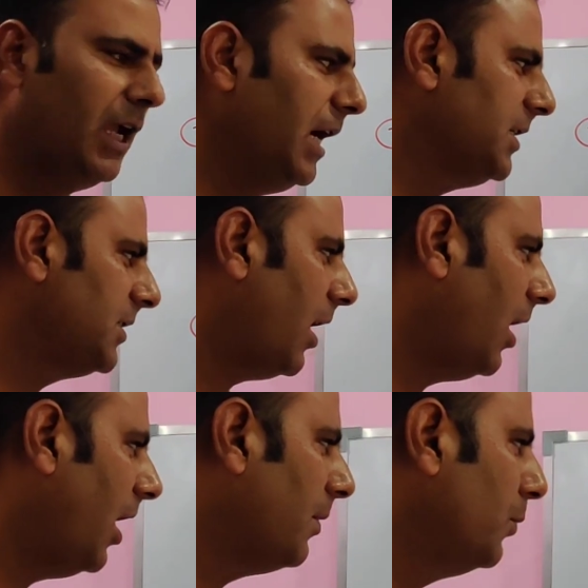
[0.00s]
It is
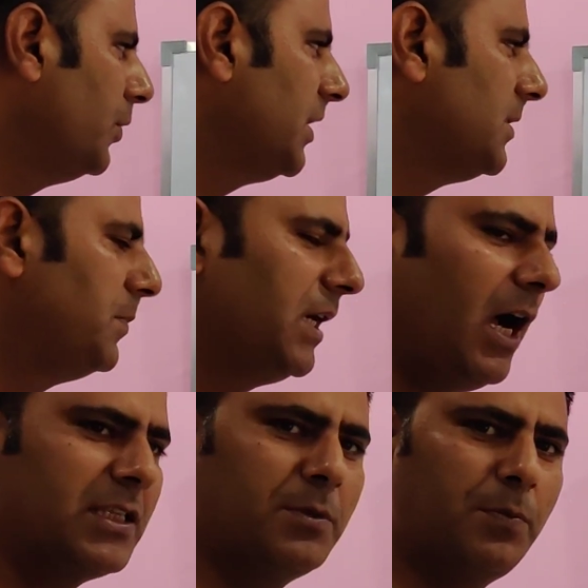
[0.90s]

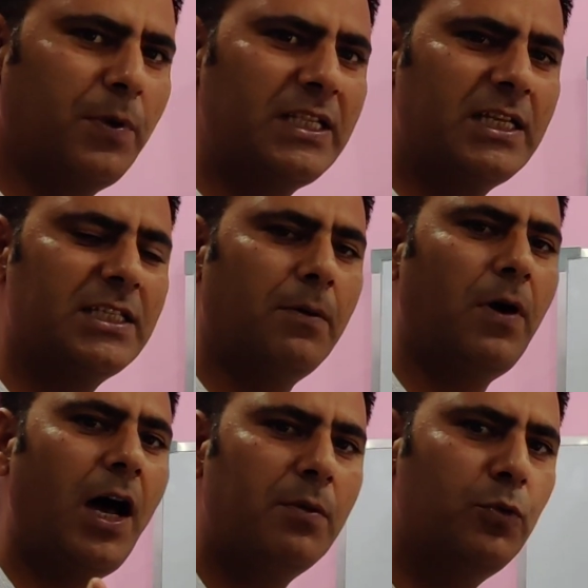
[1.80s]
because of the presence of
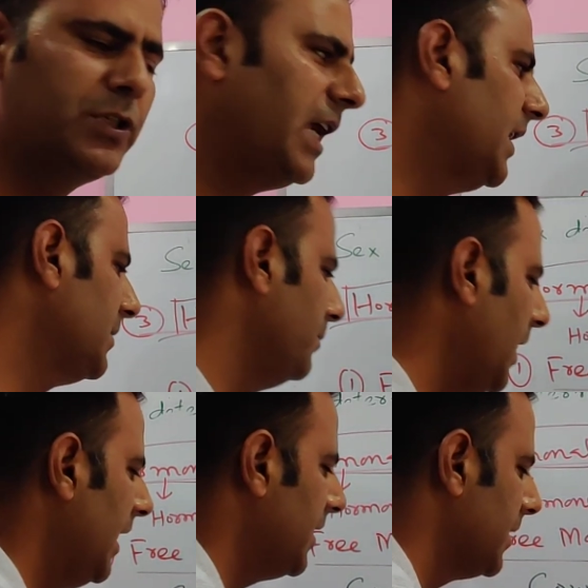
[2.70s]
hormone that has
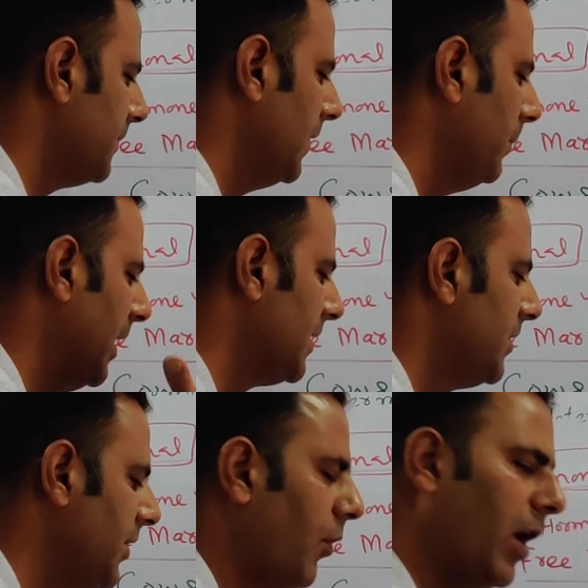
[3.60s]
made this female
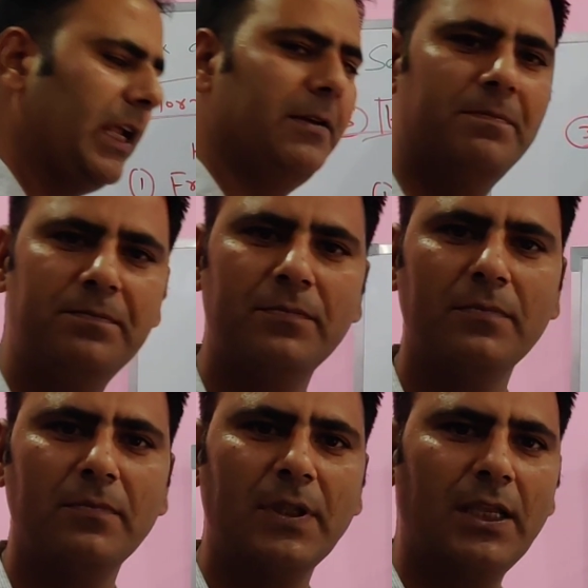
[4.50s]
sterile.
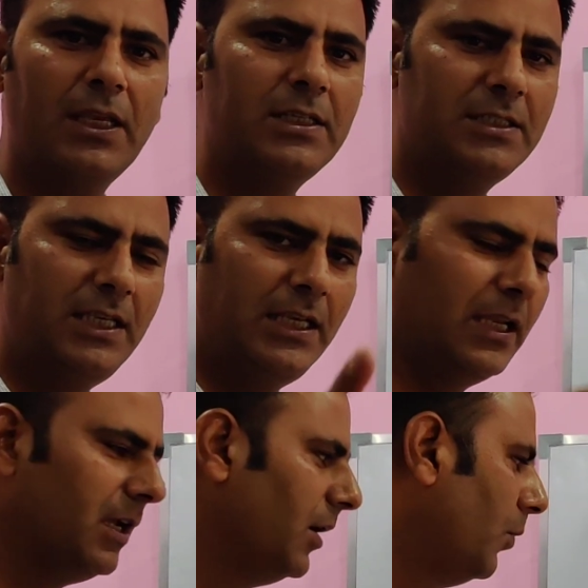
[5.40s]
See
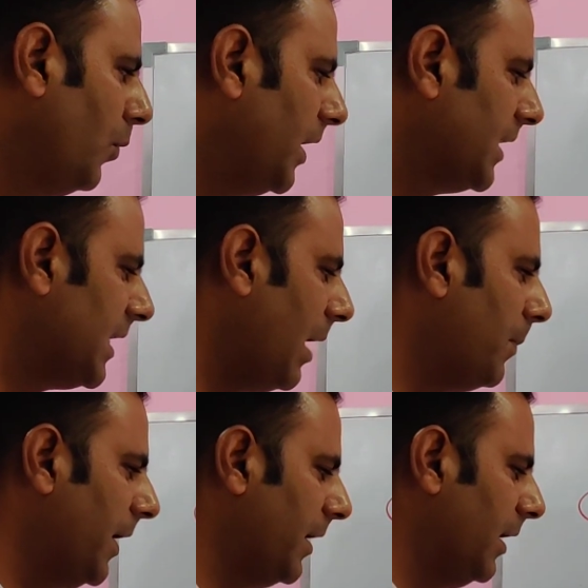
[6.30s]
what has
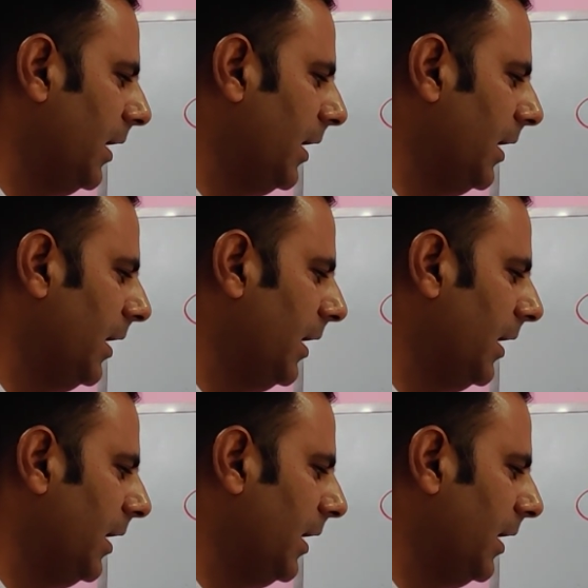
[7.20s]
happened.